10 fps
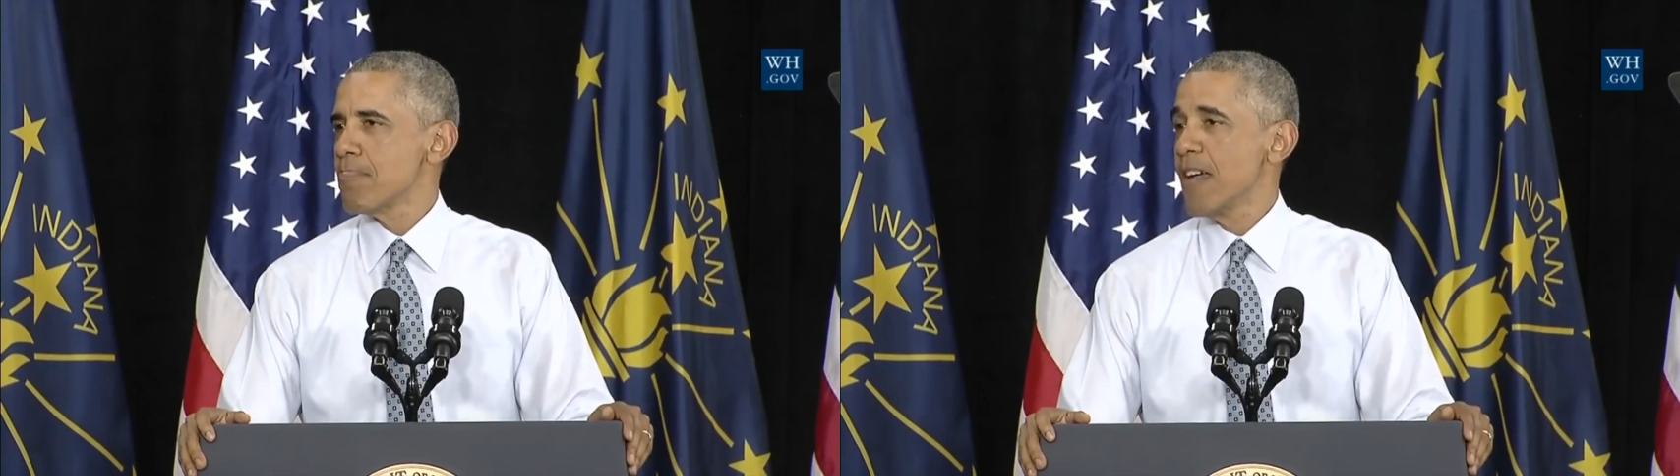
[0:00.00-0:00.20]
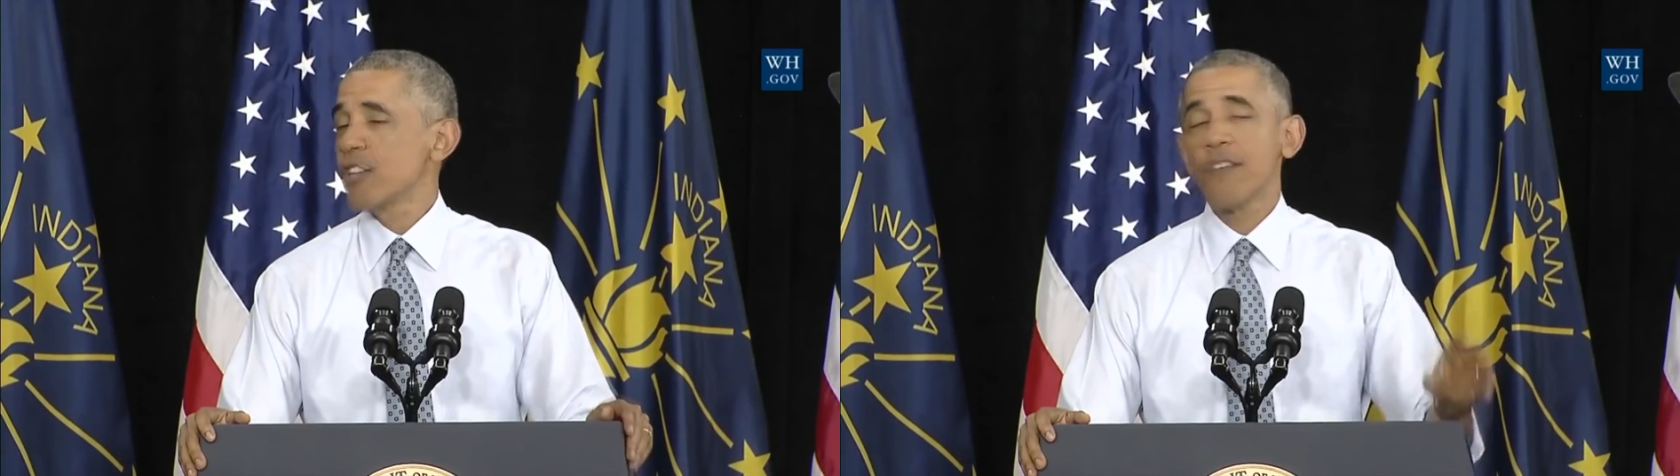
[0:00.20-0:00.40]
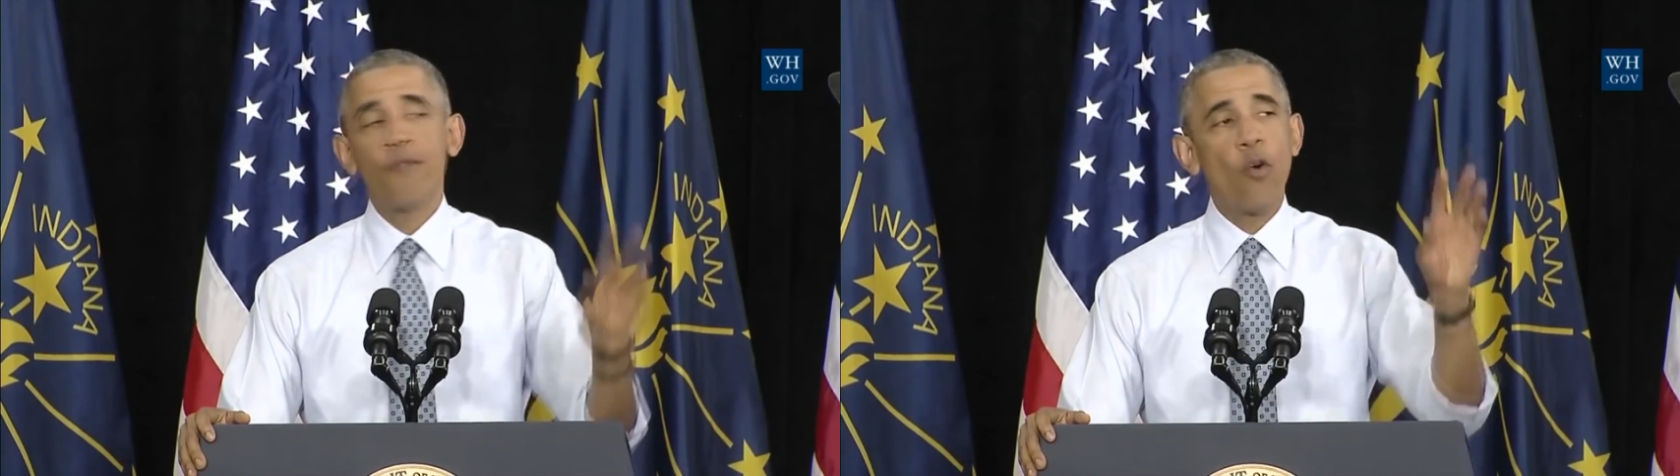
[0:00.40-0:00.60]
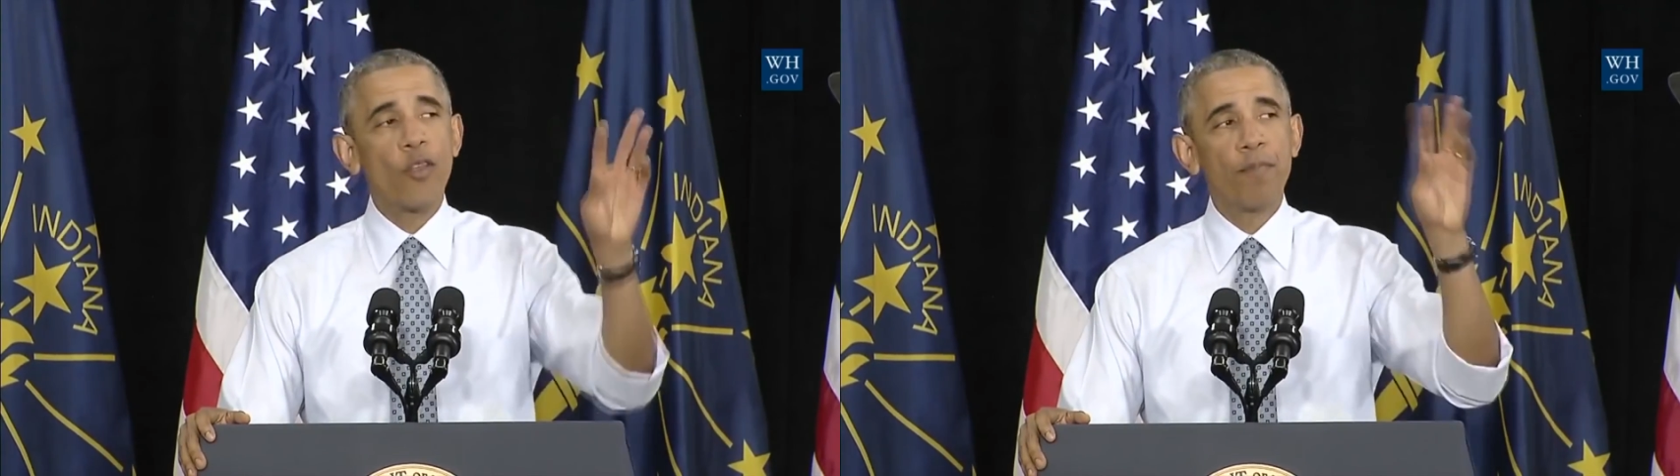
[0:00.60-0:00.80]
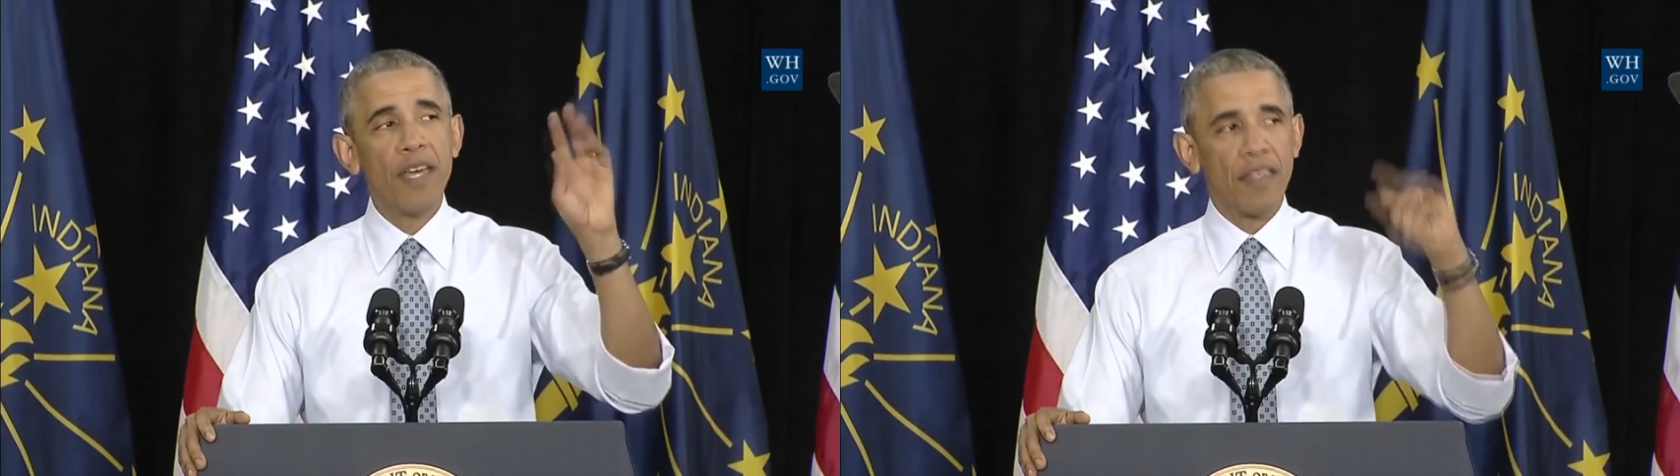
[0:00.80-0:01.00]
Here's the
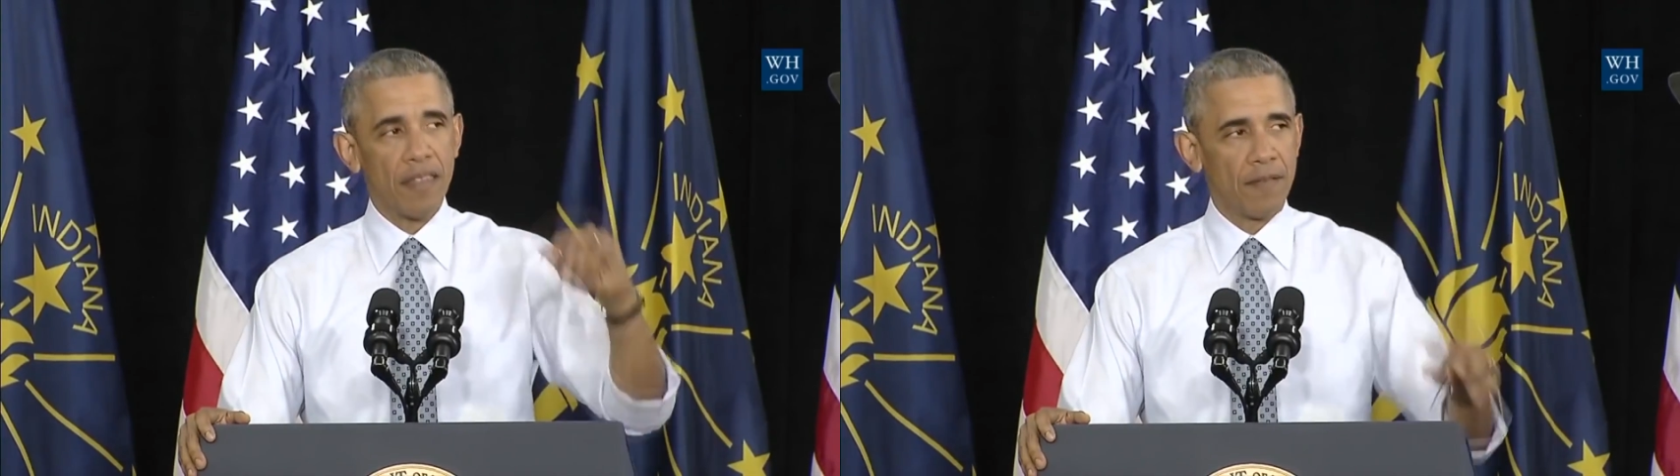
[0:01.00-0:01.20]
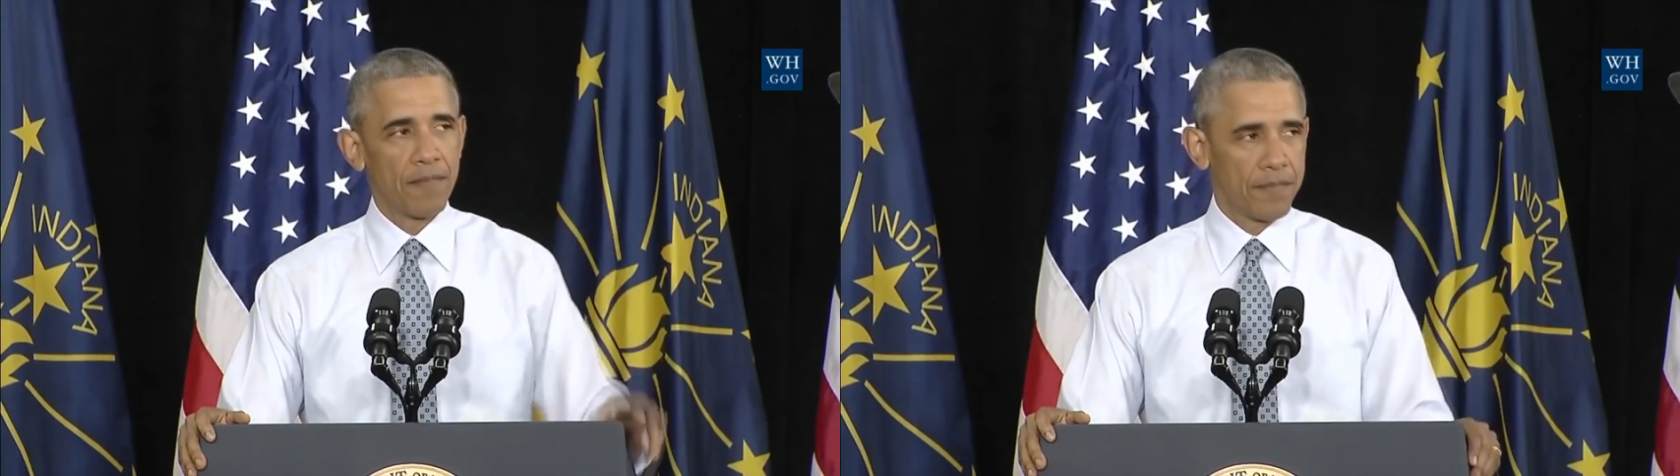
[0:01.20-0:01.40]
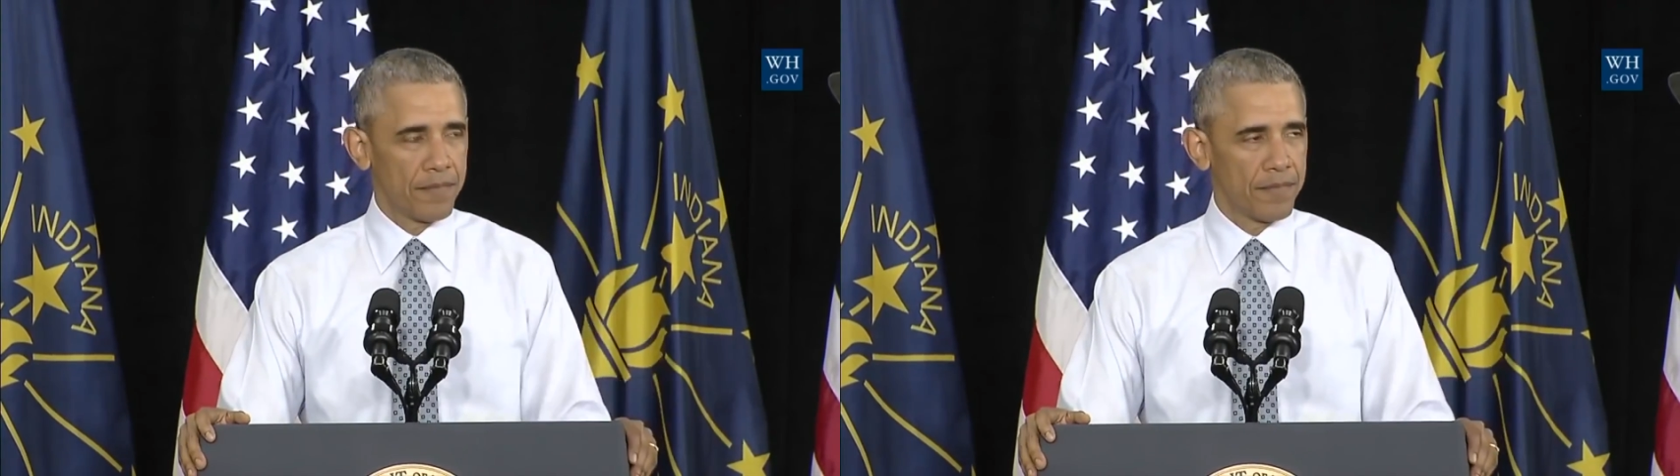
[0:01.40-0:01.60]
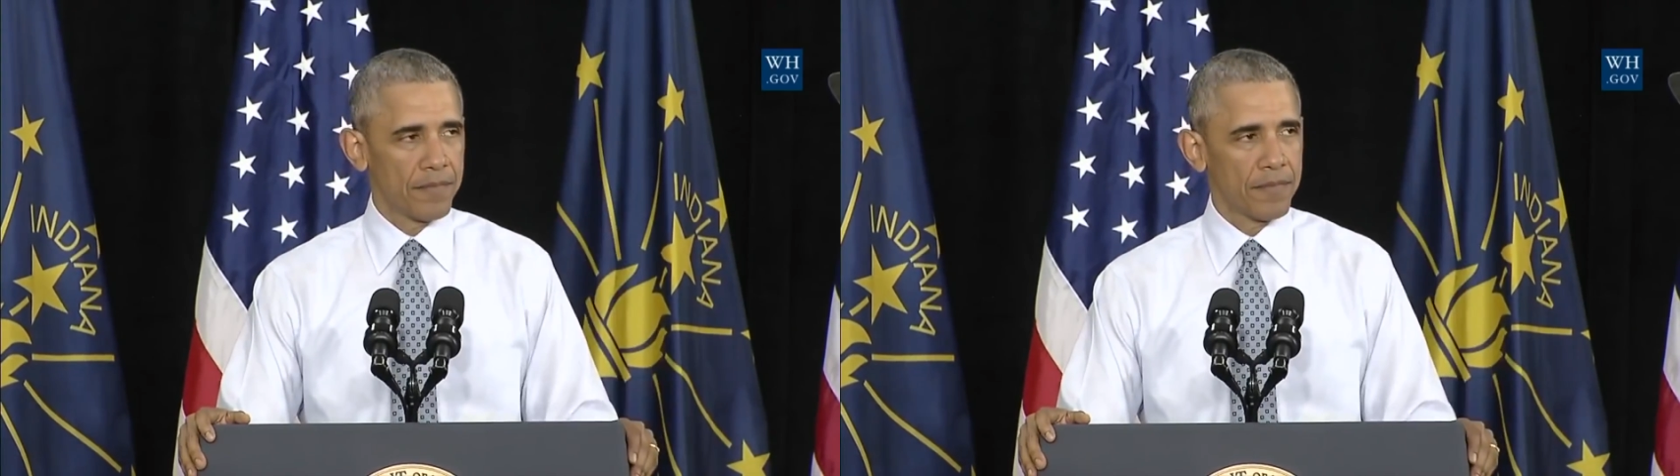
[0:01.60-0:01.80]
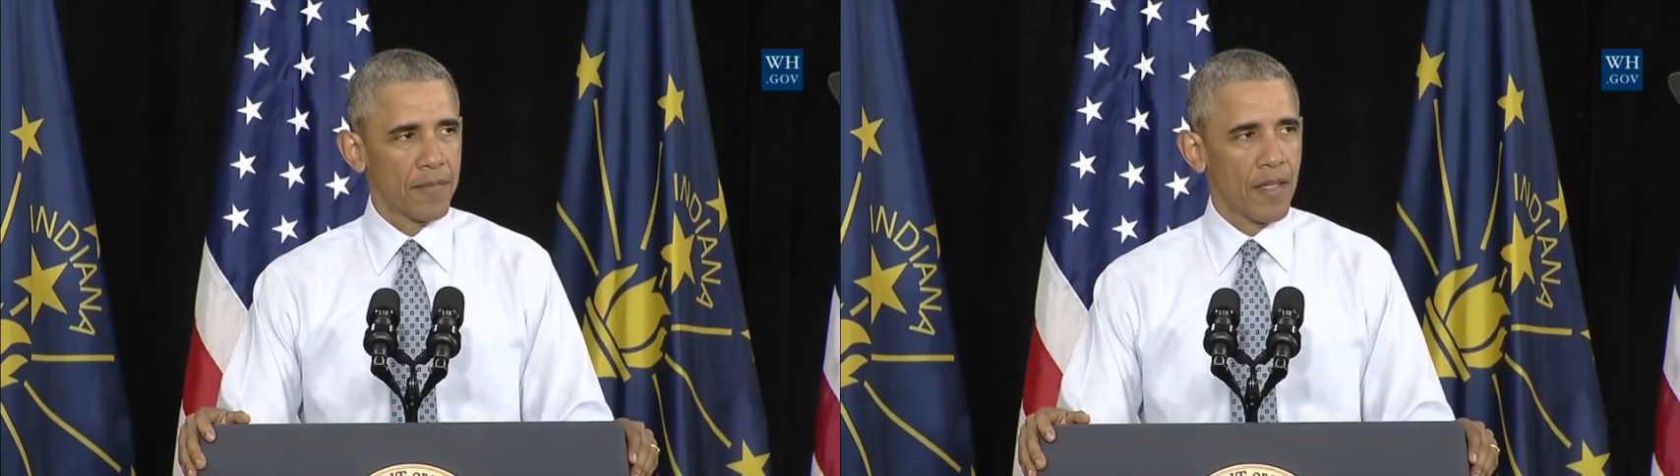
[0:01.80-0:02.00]
fourth myth,
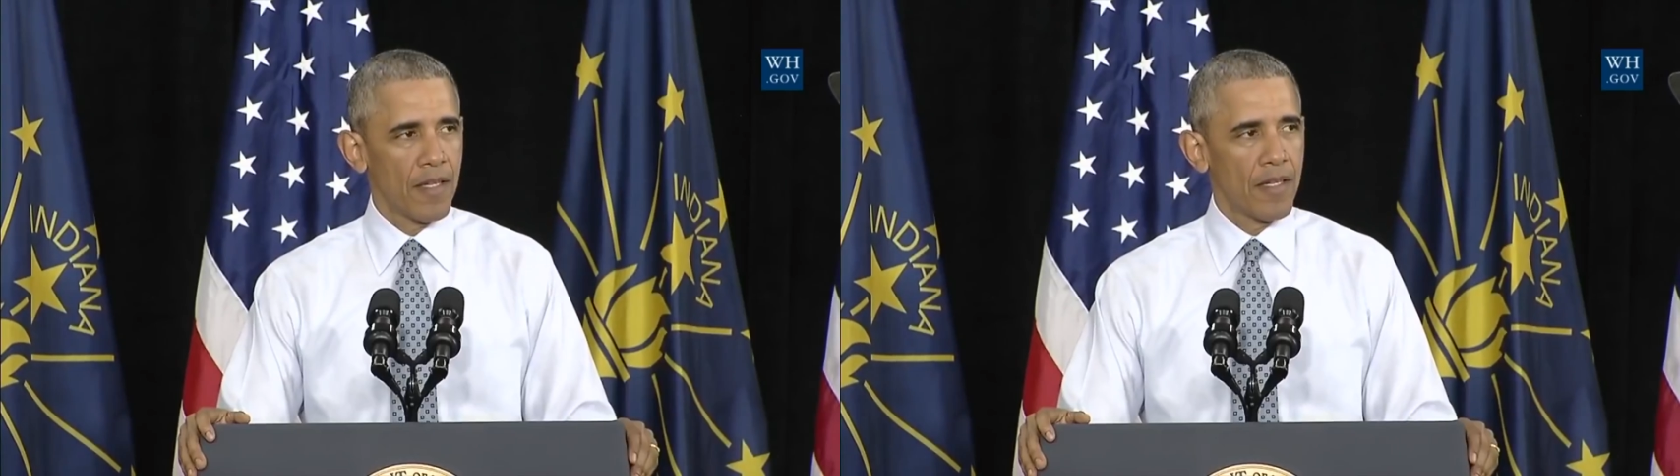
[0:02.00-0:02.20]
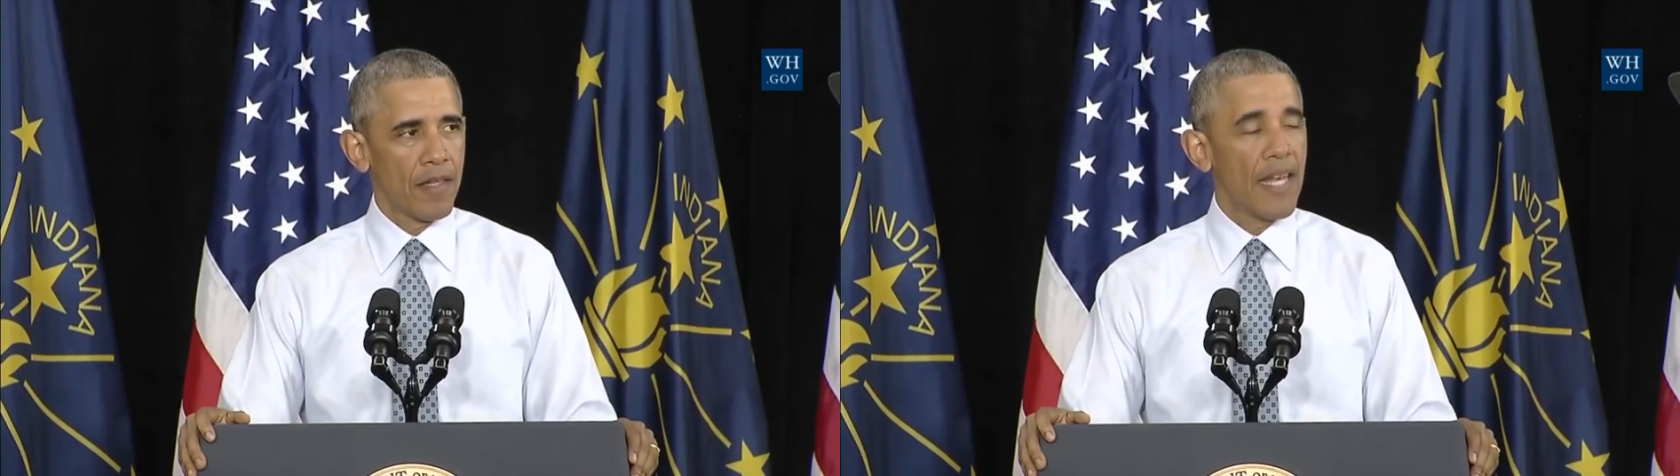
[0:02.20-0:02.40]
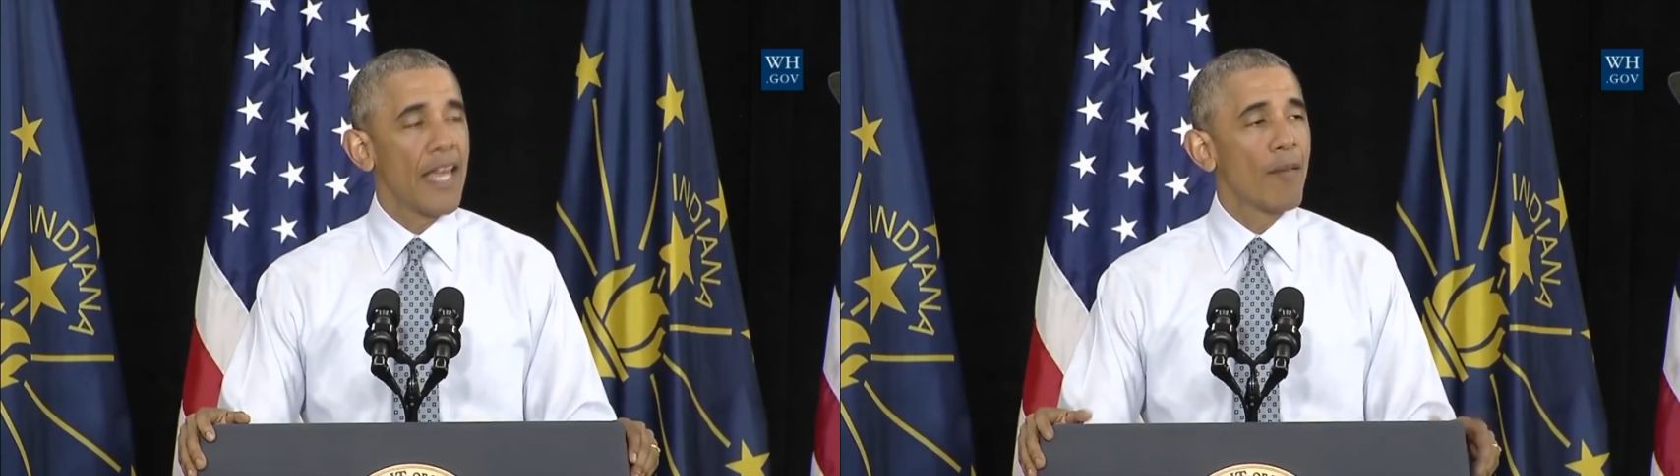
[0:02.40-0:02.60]
that